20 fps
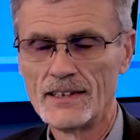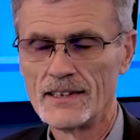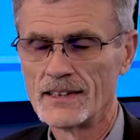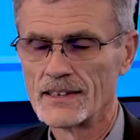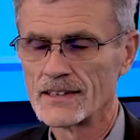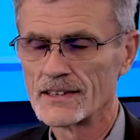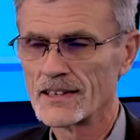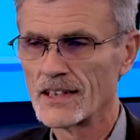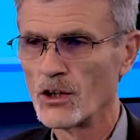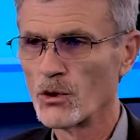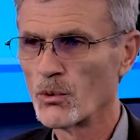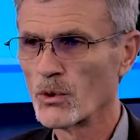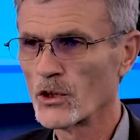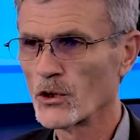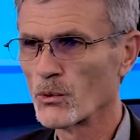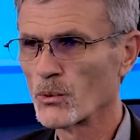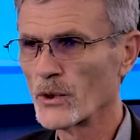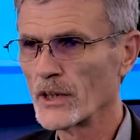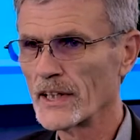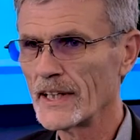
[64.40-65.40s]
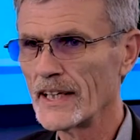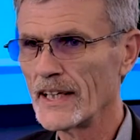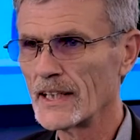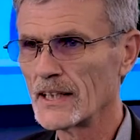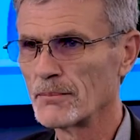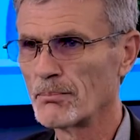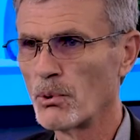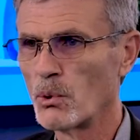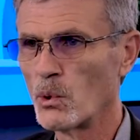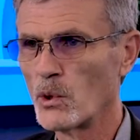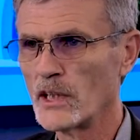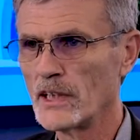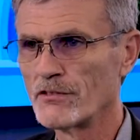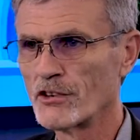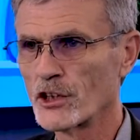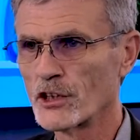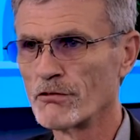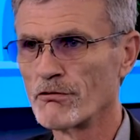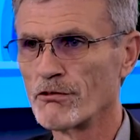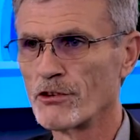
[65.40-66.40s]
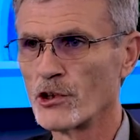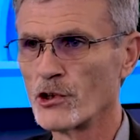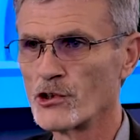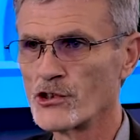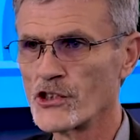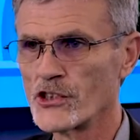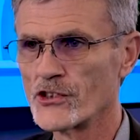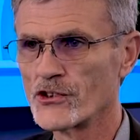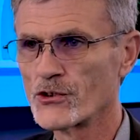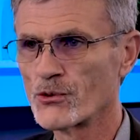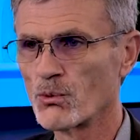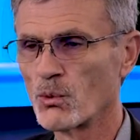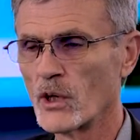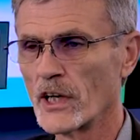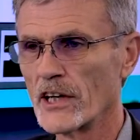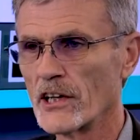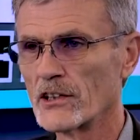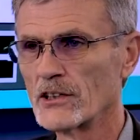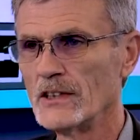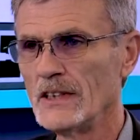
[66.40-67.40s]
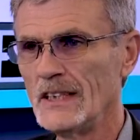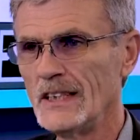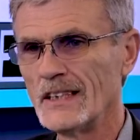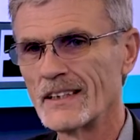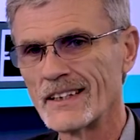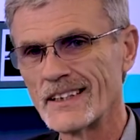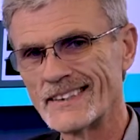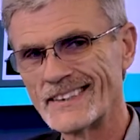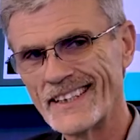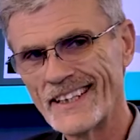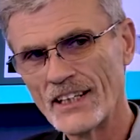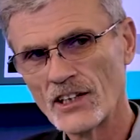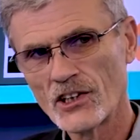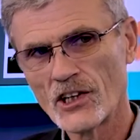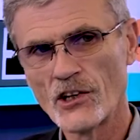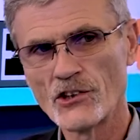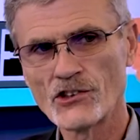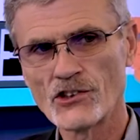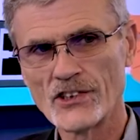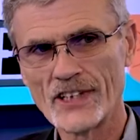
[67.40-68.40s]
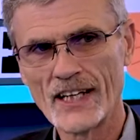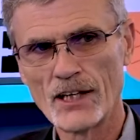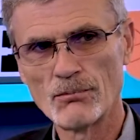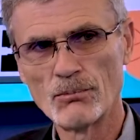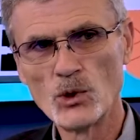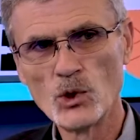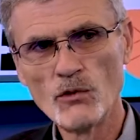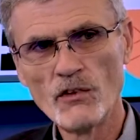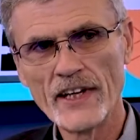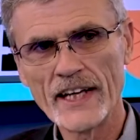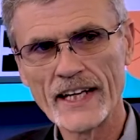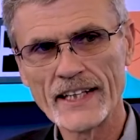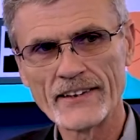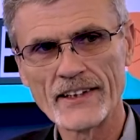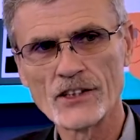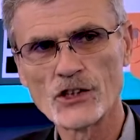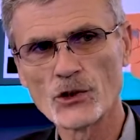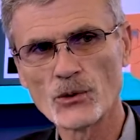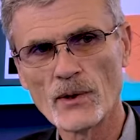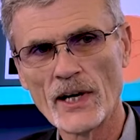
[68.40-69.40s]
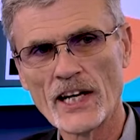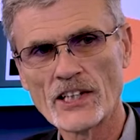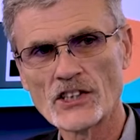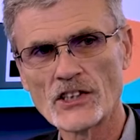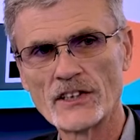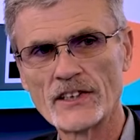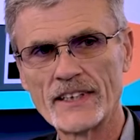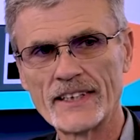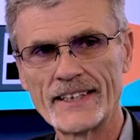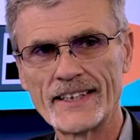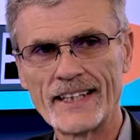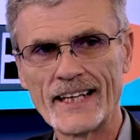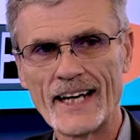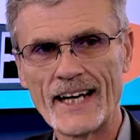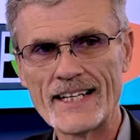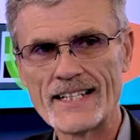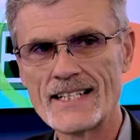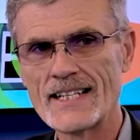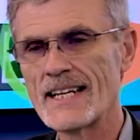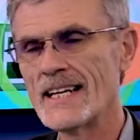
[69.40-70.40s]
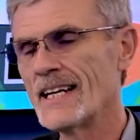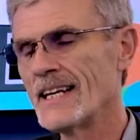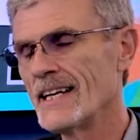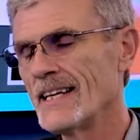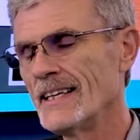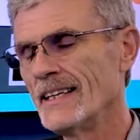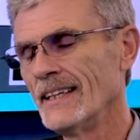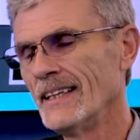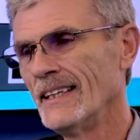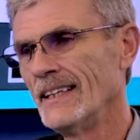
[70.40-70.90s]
So we're really at a point of convergence where the telcos are now moving in the direction that the I T